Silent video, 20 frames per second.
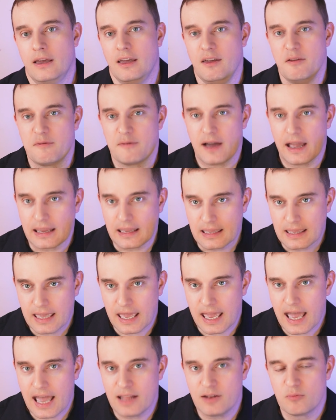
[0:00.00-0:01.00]
if I
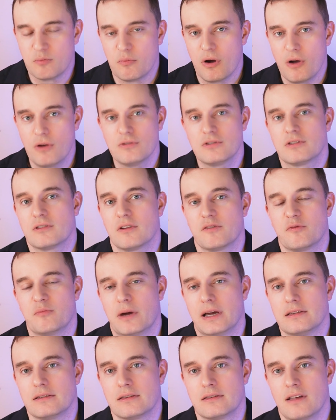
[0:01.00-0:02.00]
get most of
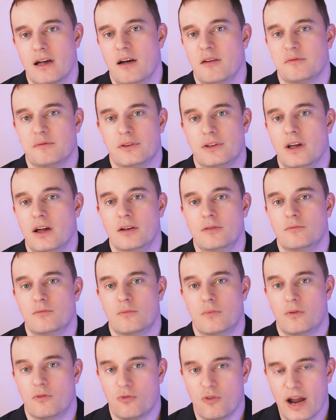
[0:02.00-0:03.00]
my stuff done
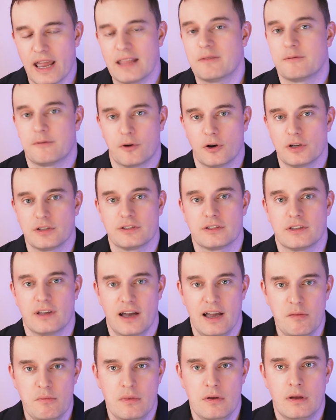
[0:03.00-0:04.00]
right first
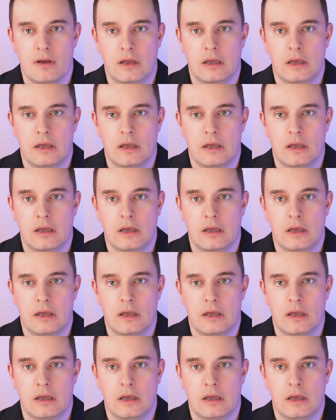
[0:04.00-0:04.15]
time,